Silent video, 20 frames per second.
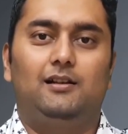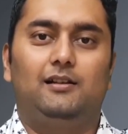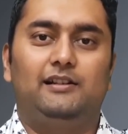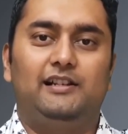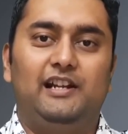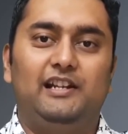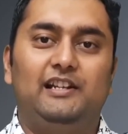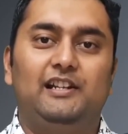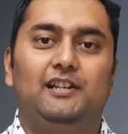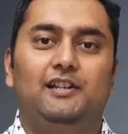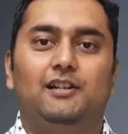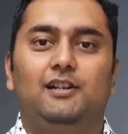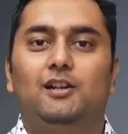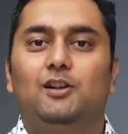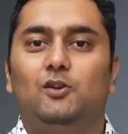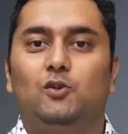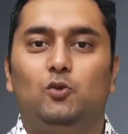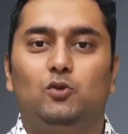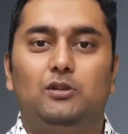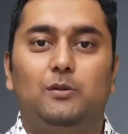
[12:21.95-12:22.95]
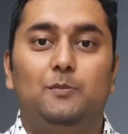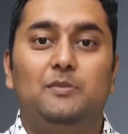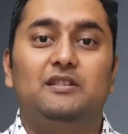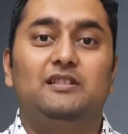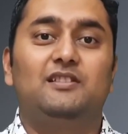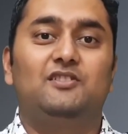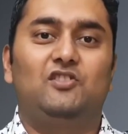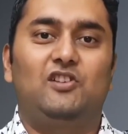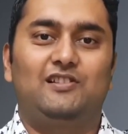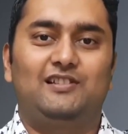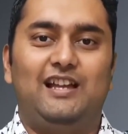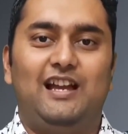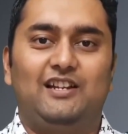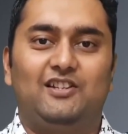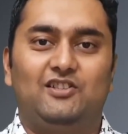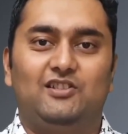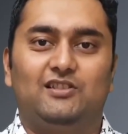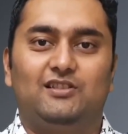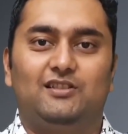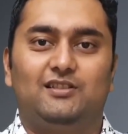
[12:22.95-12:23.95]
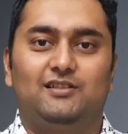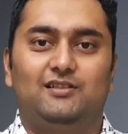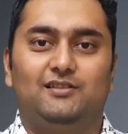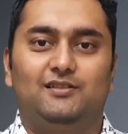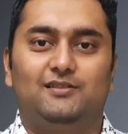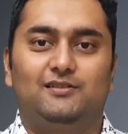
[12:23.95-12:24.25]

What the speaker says: cater to the business transactions.